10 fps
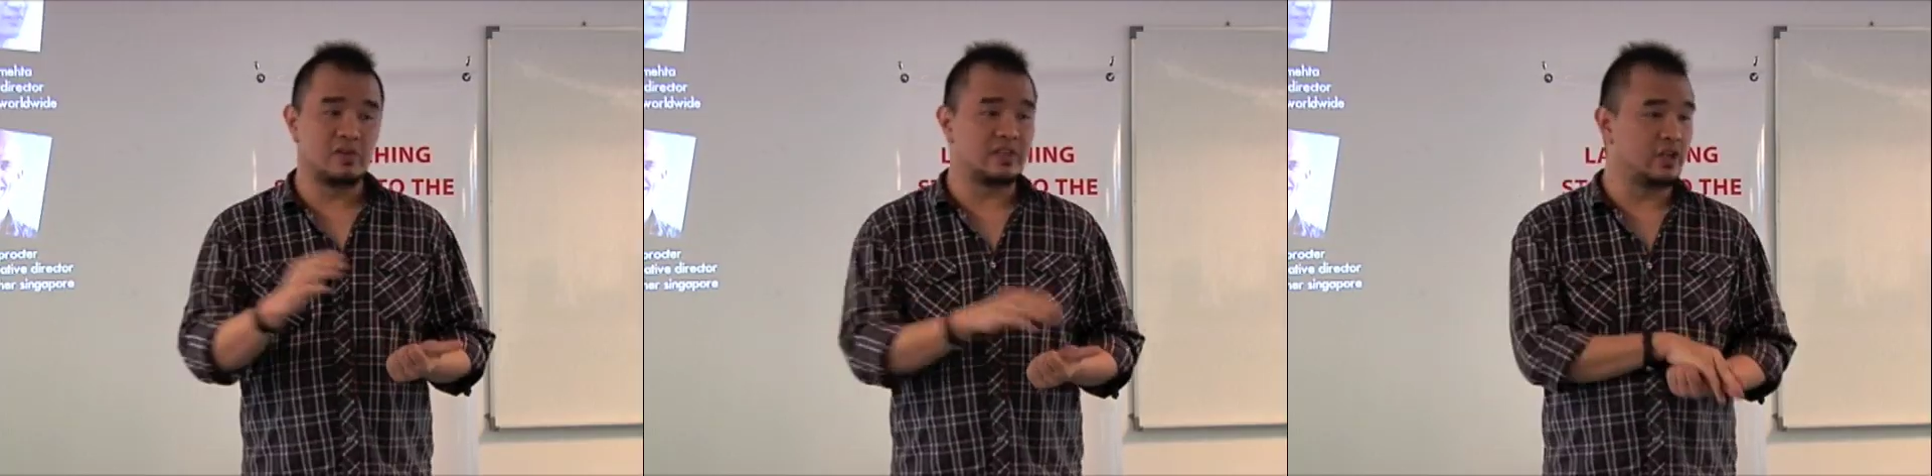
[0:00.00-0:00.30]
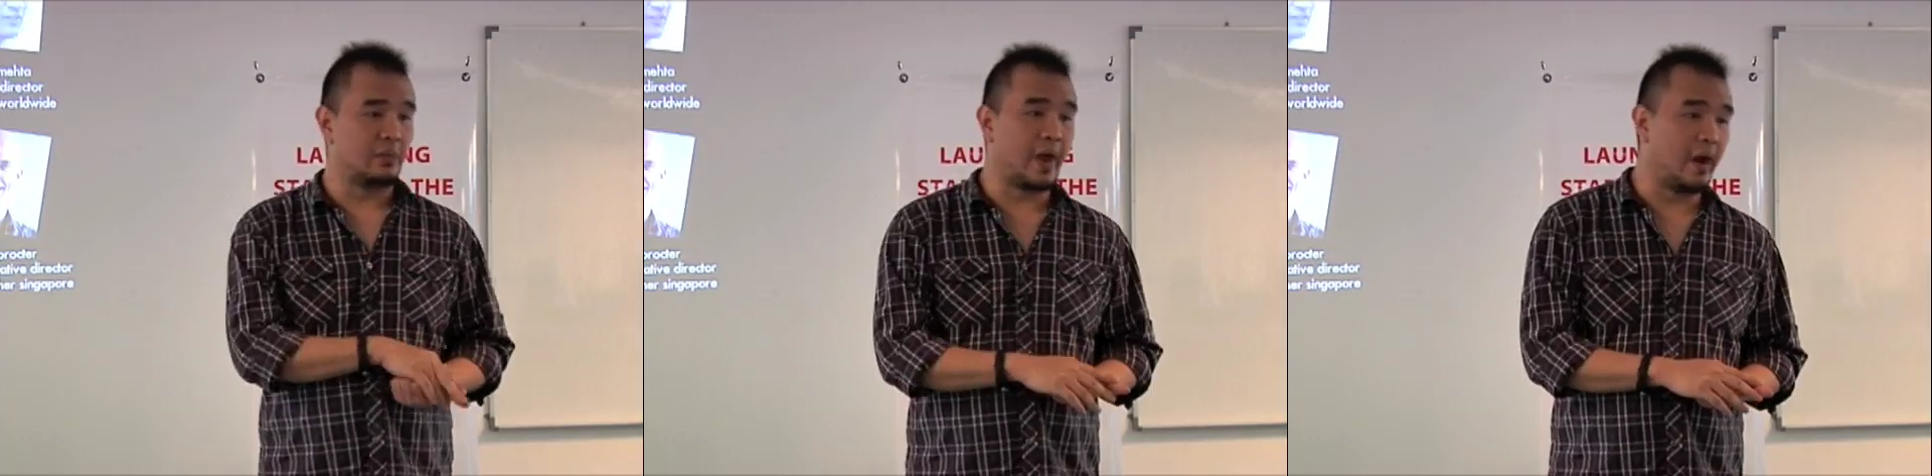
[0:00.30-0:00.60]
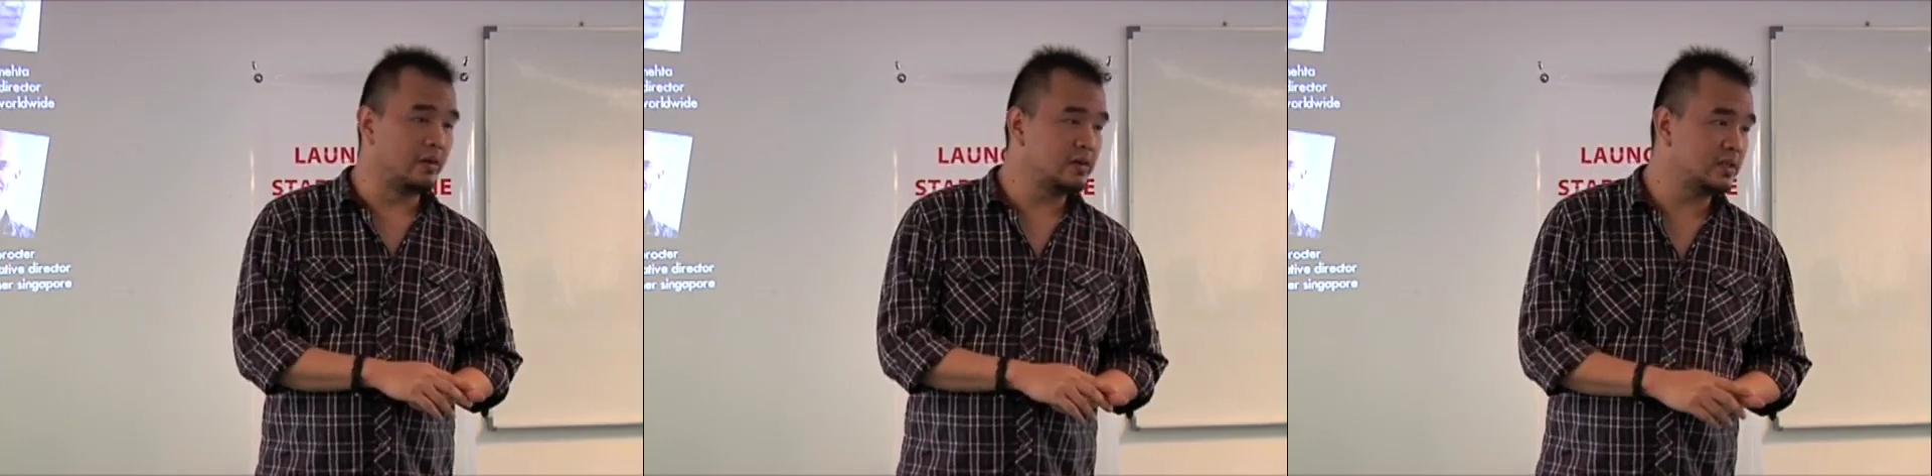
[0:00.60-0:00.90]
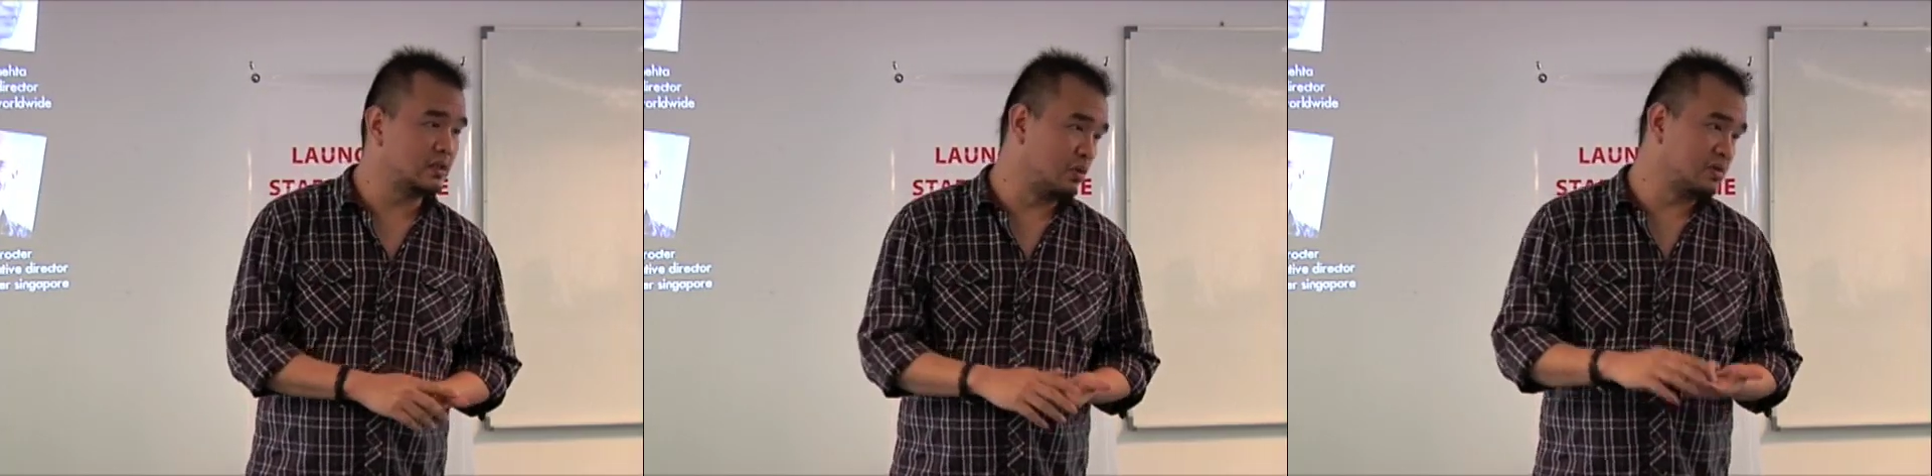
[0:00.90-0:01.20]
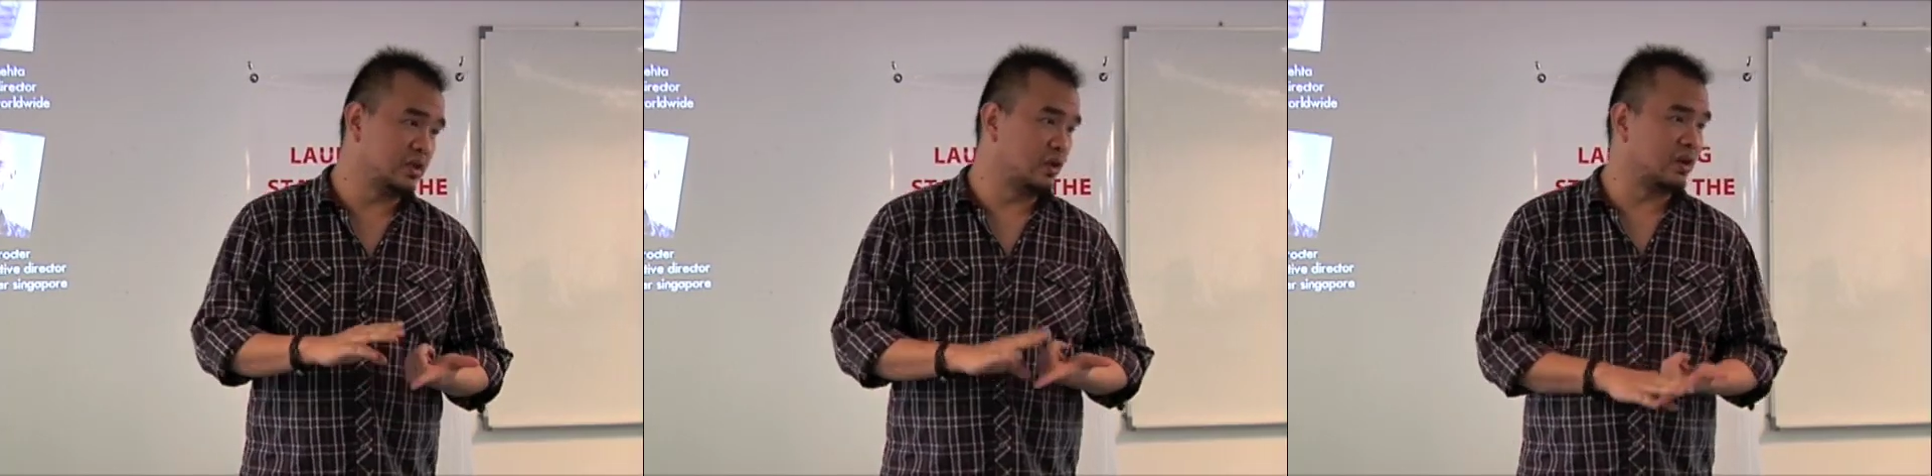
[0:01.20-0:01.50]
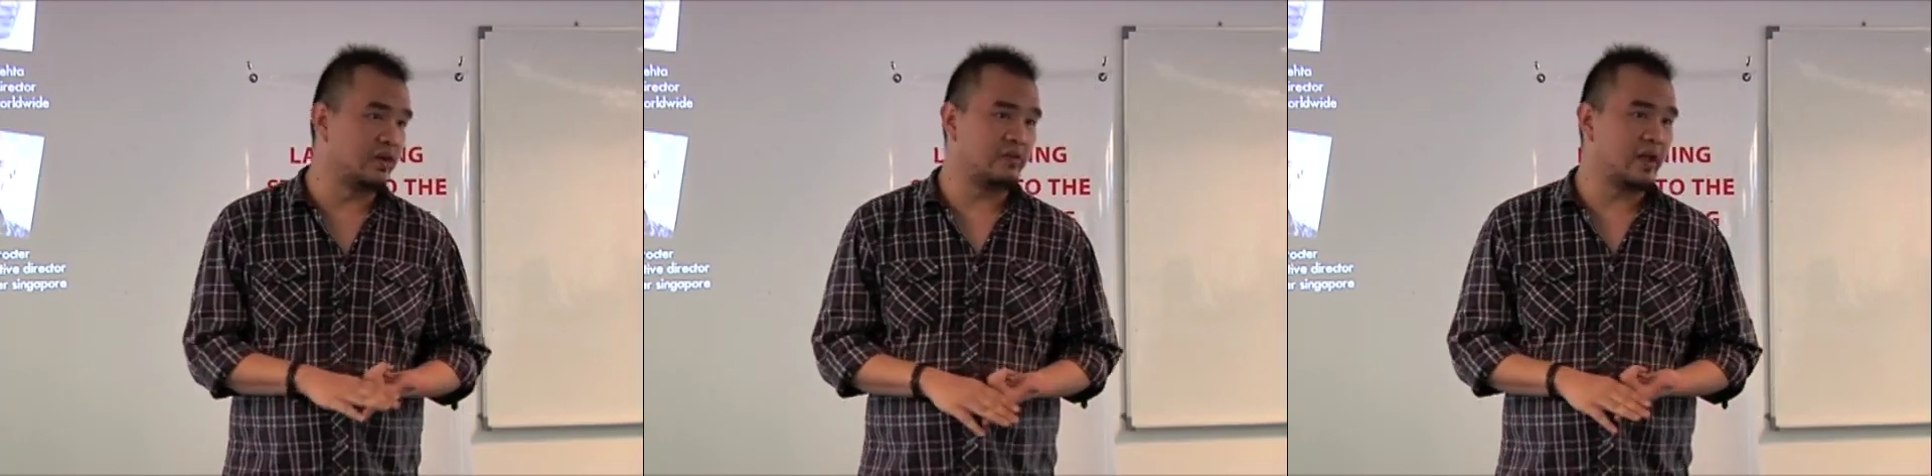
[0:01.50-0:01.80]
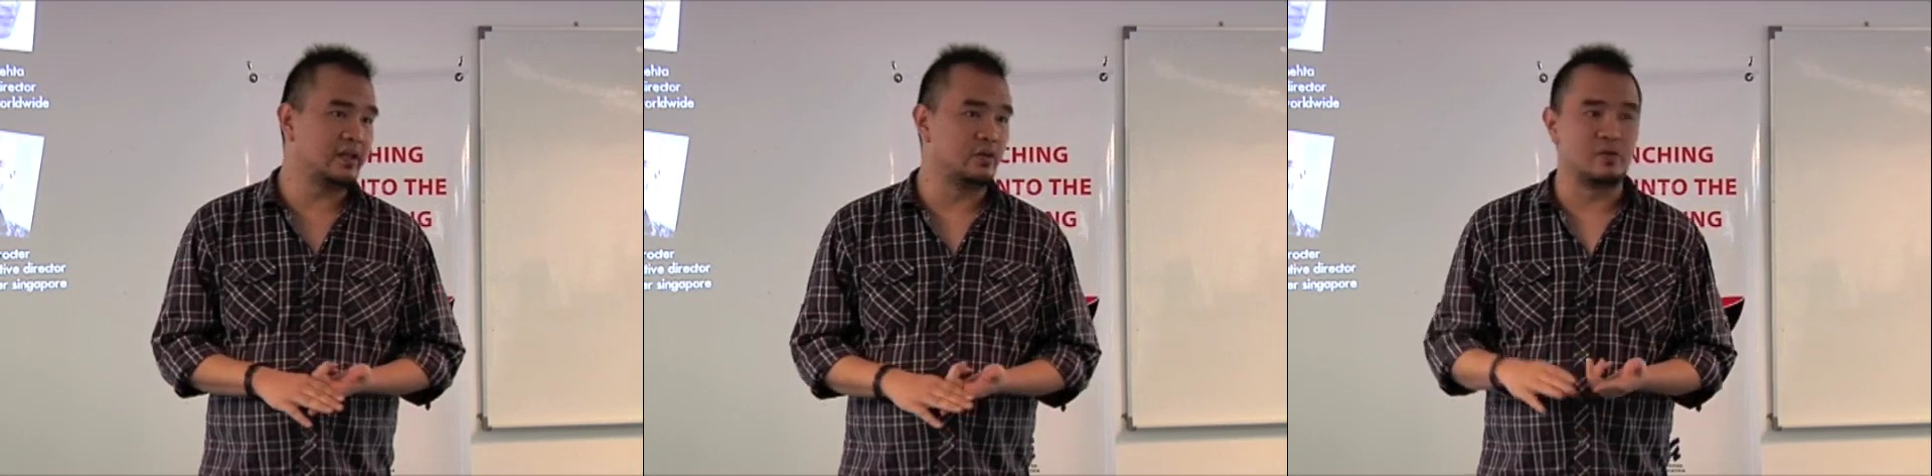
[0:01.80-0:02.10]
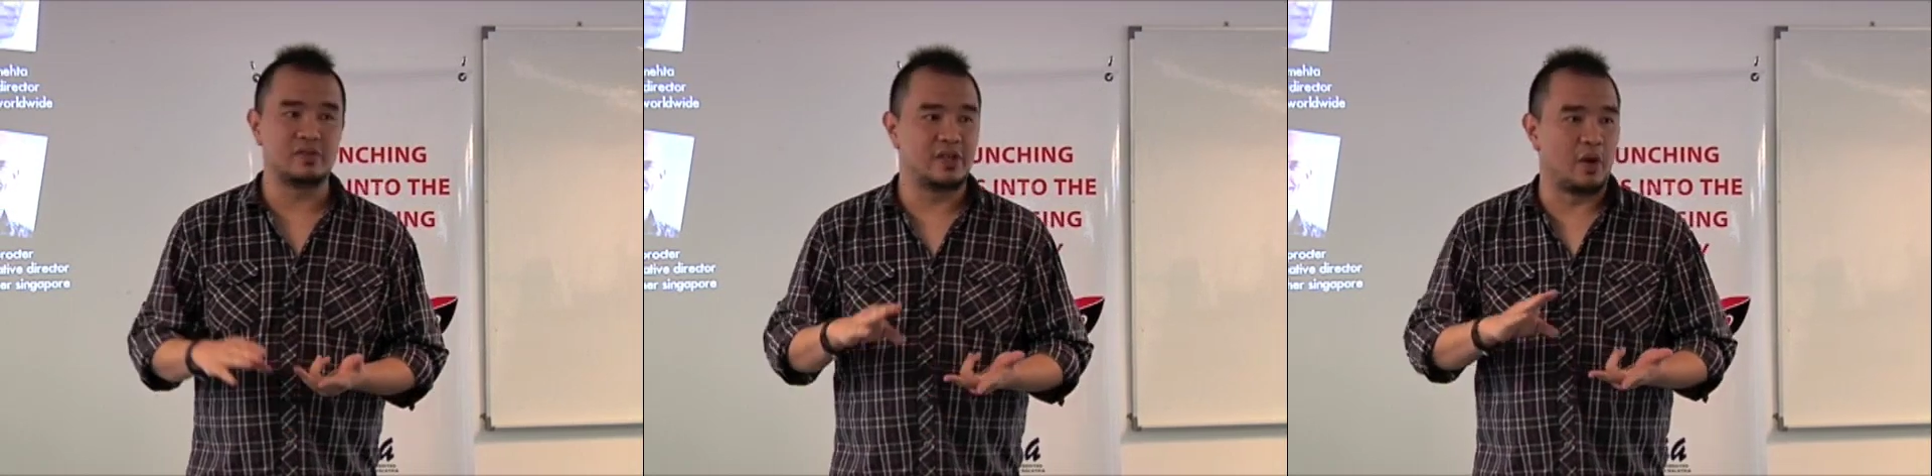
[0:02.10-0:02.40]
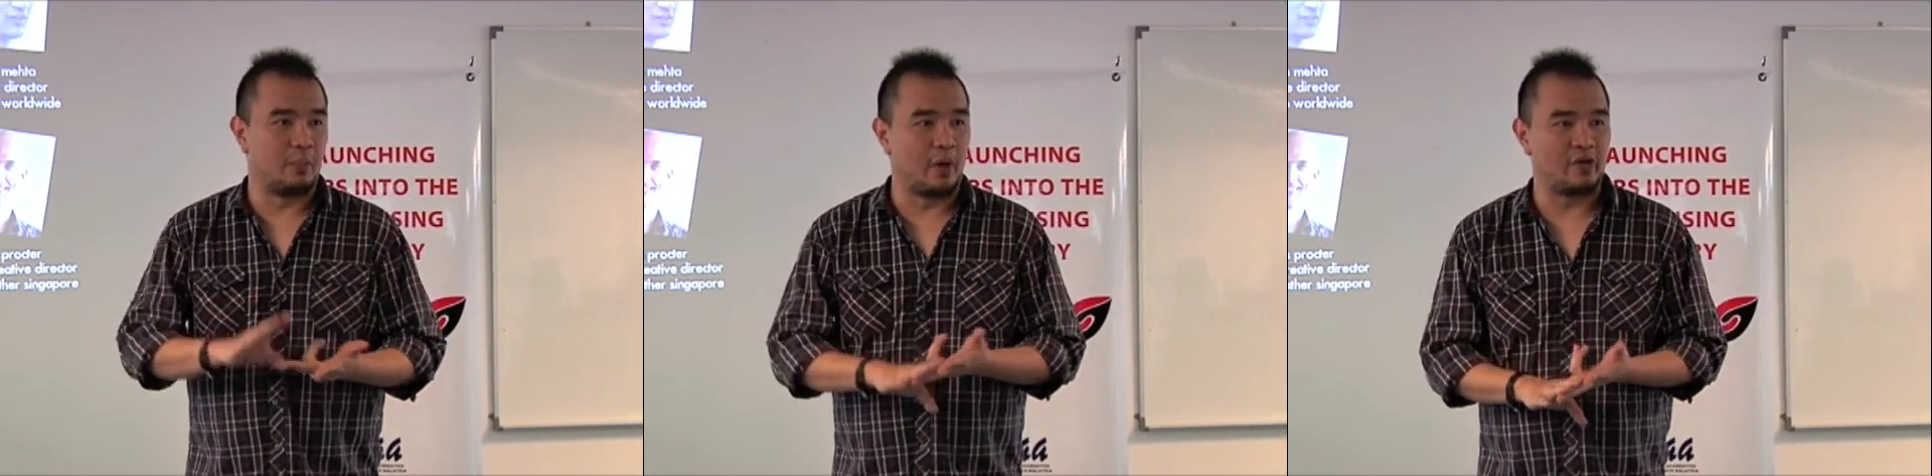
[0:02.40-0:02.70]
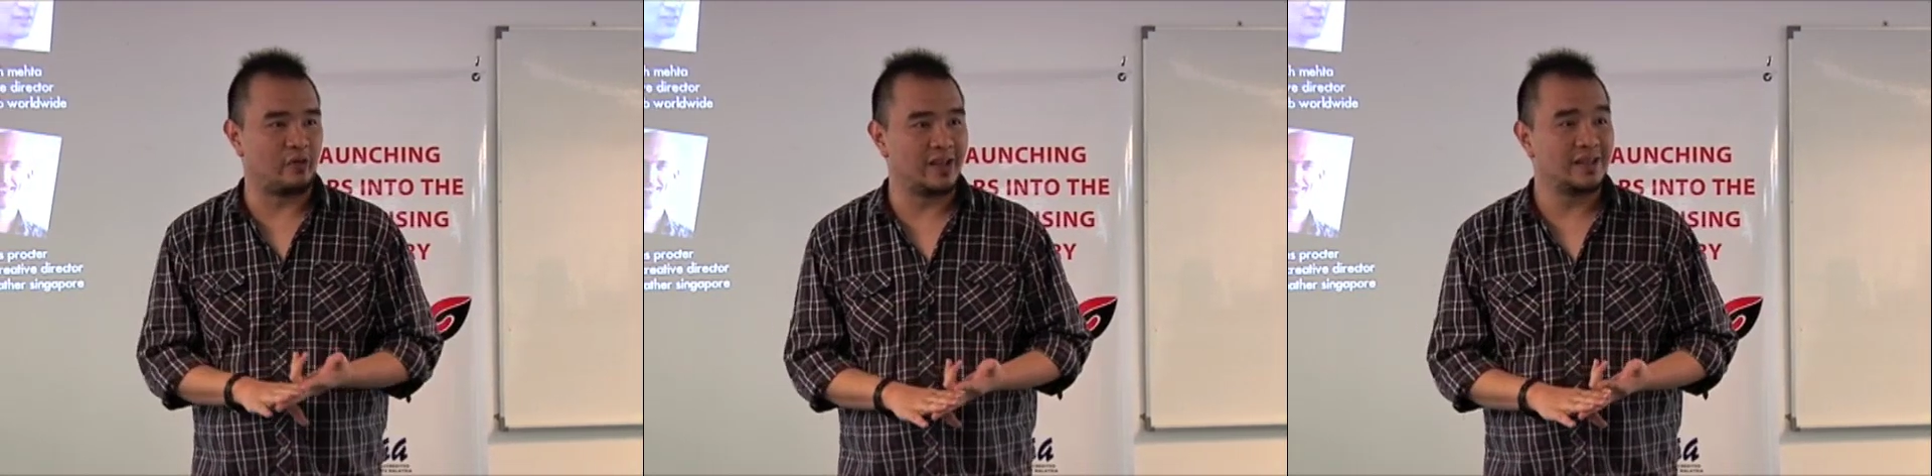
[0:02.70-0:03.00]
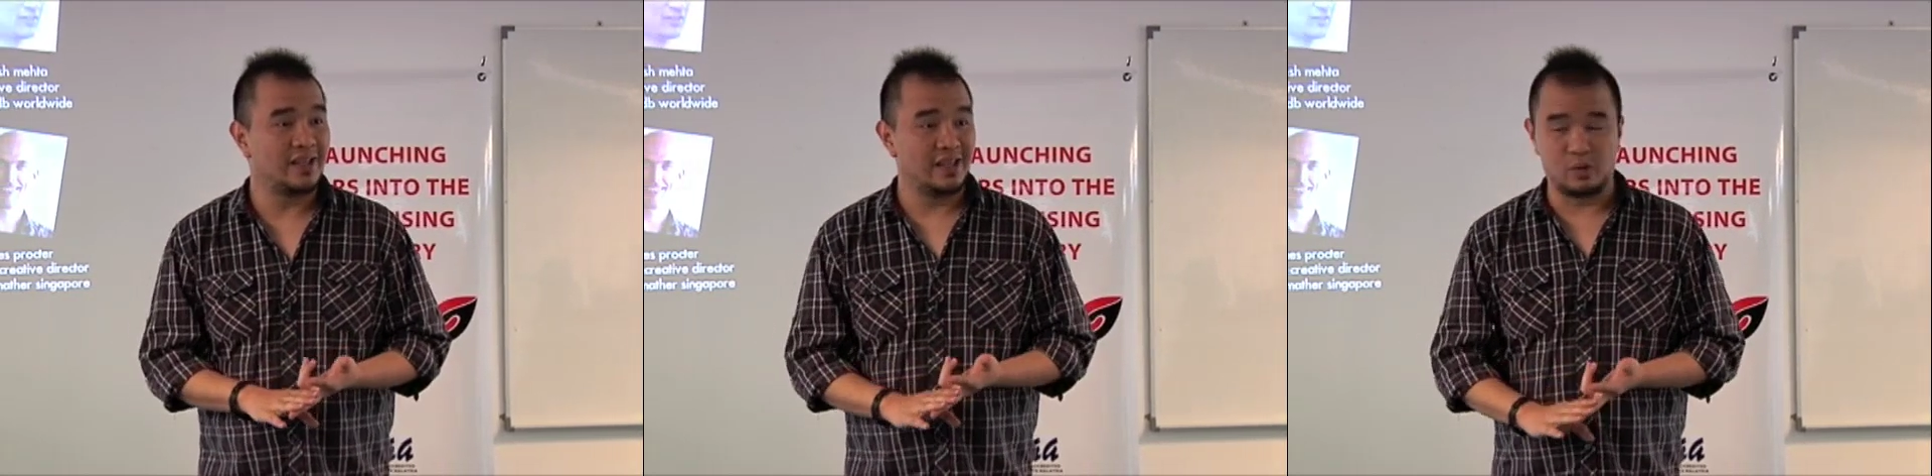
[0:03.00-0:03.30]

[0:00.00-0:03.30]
won't see your parents, you won't see your girlfriend, you won't see your boyfriend,